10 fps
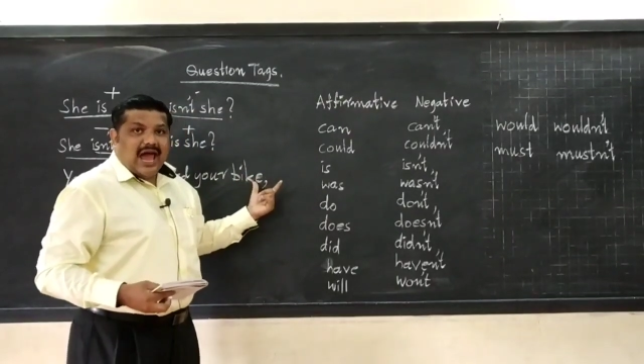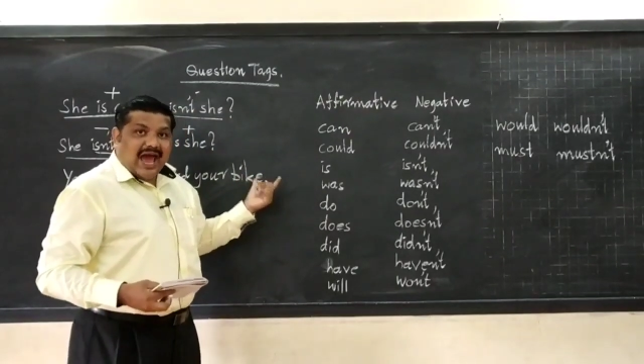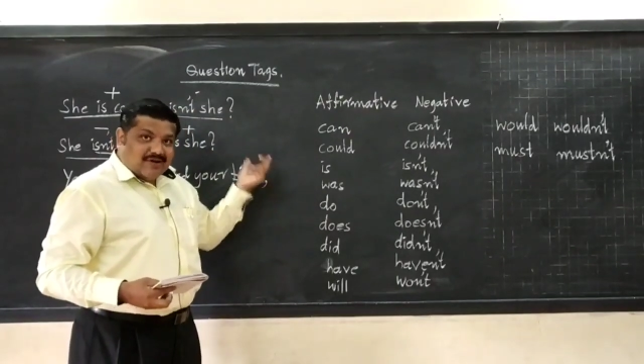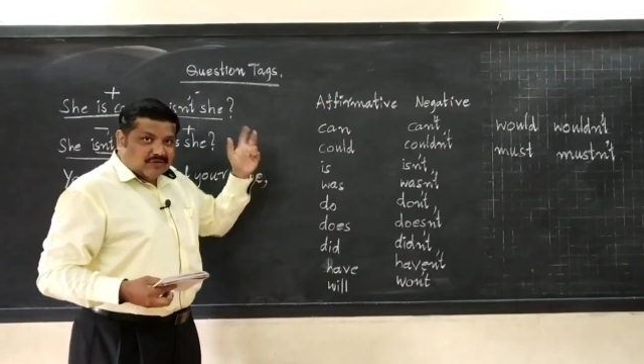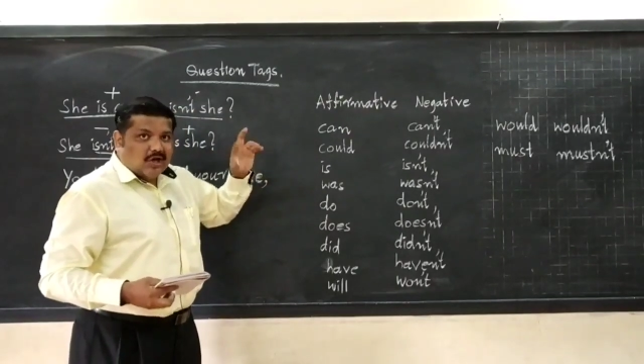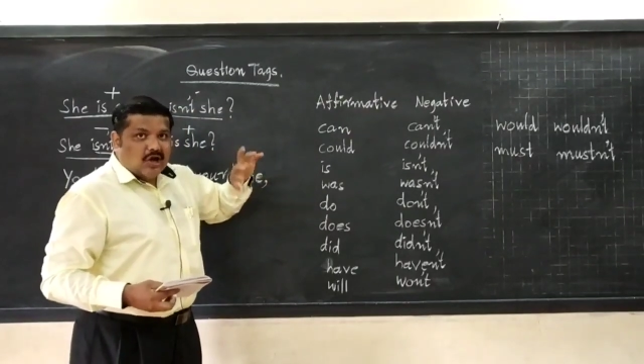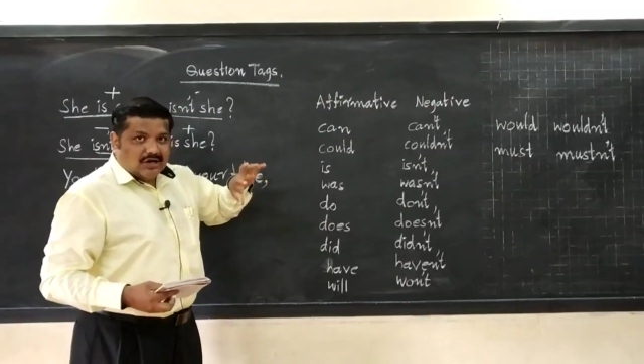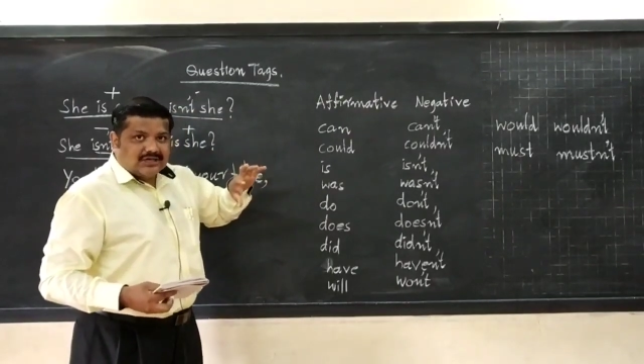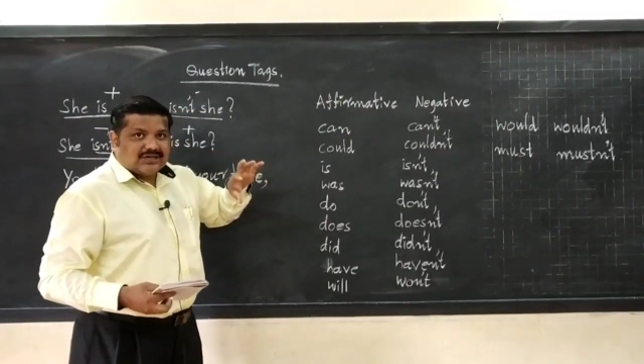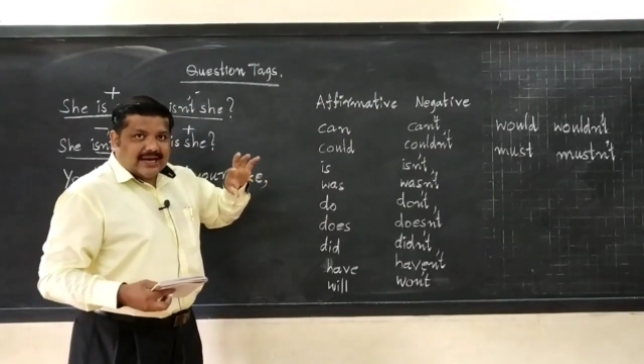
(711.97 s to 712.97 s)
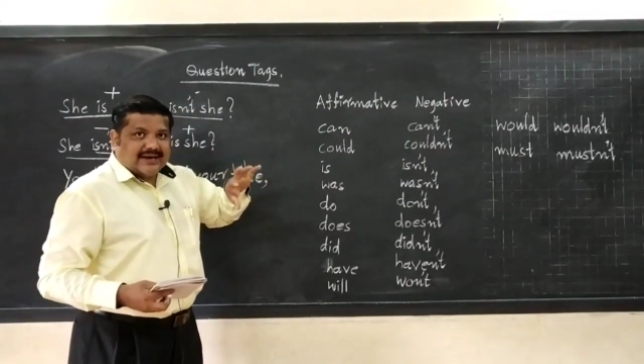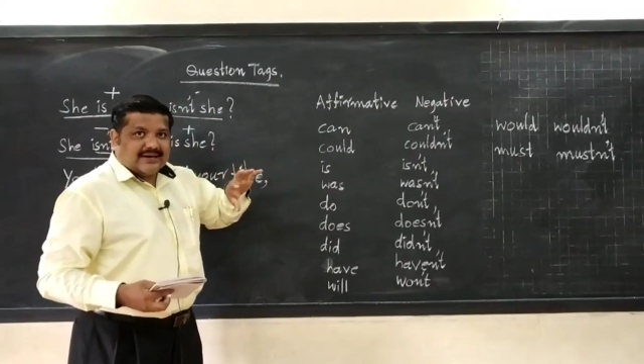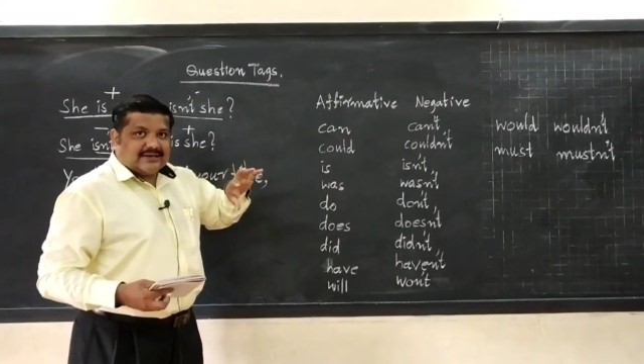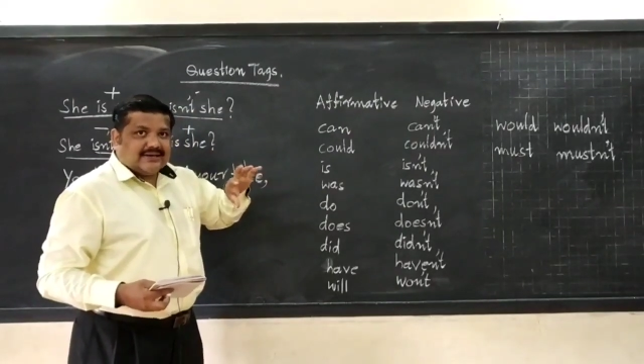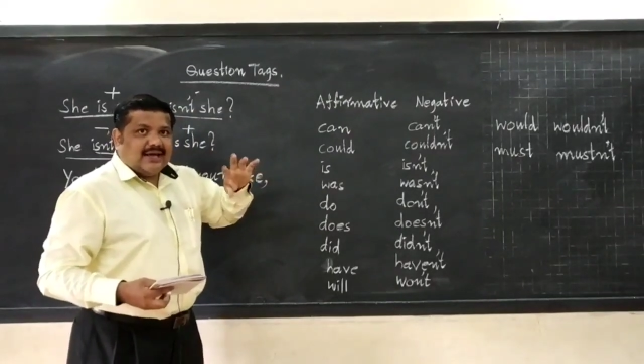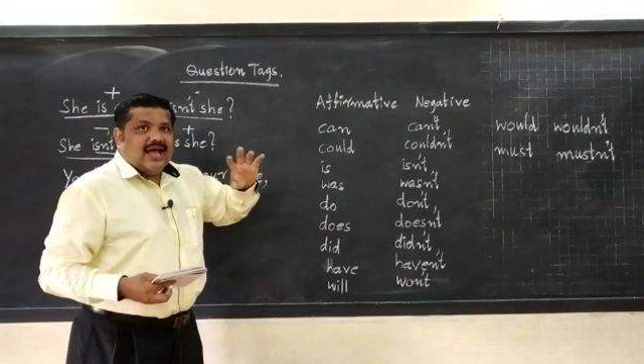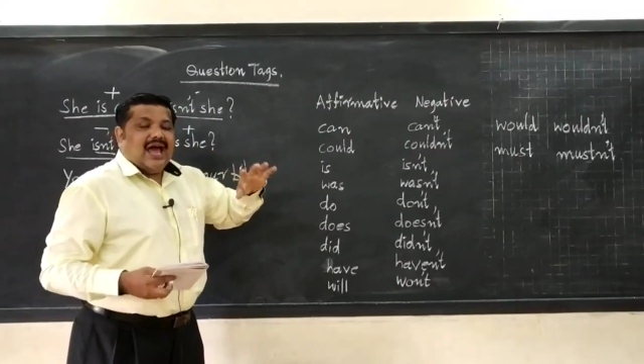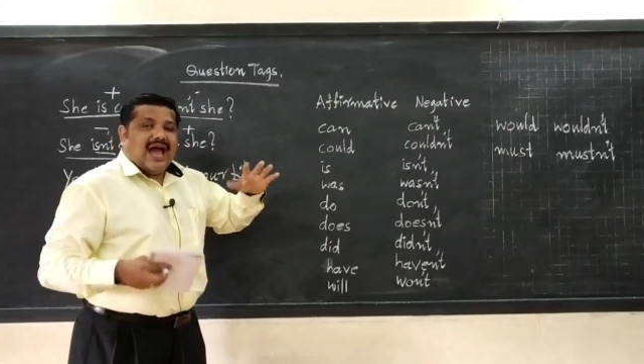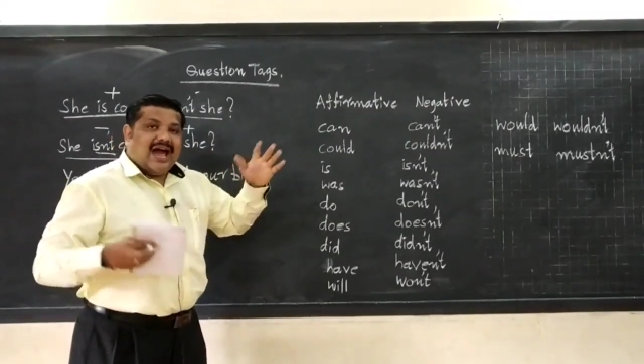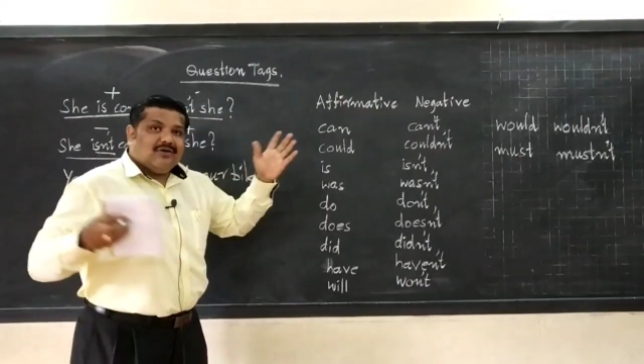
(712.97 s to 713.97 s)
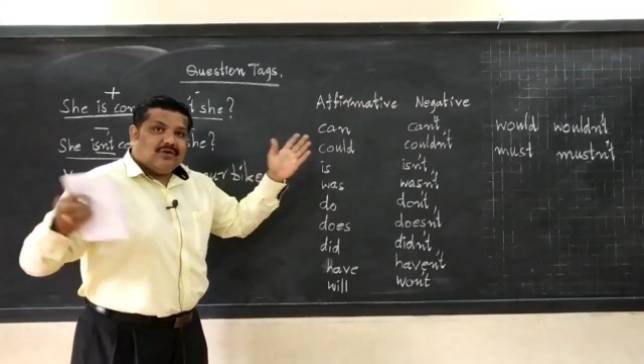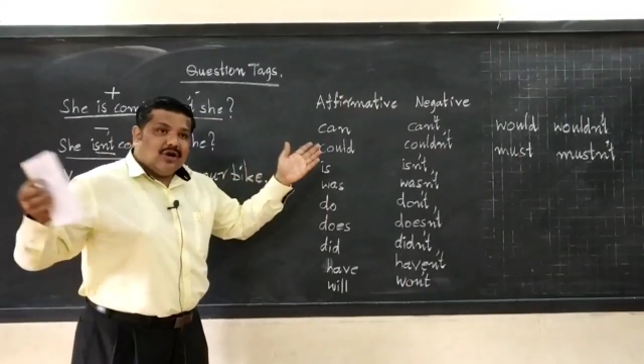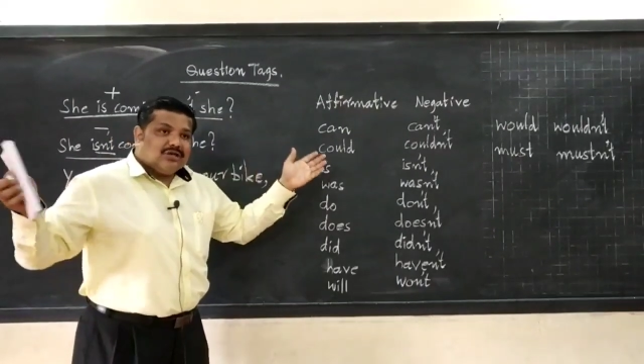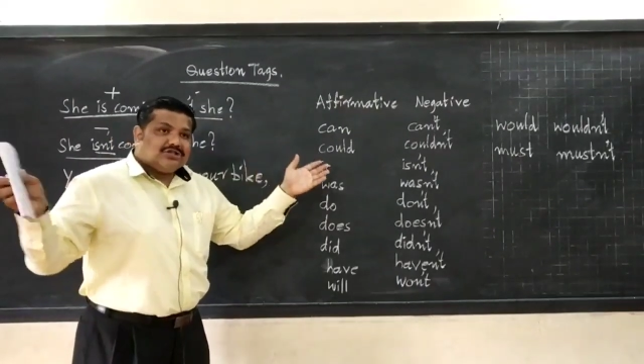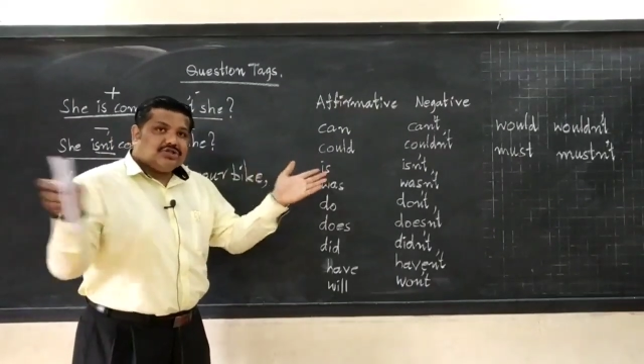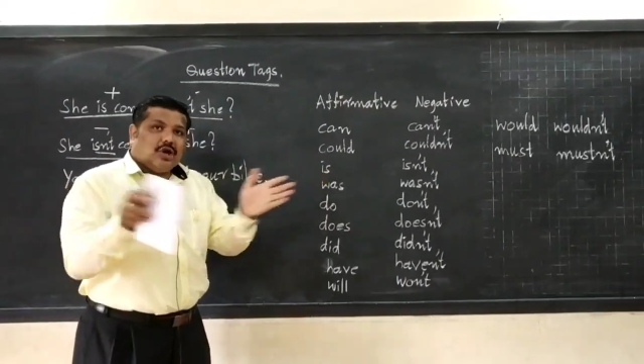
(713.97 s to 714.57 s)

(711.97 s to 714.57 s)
Have not. Correct. Have not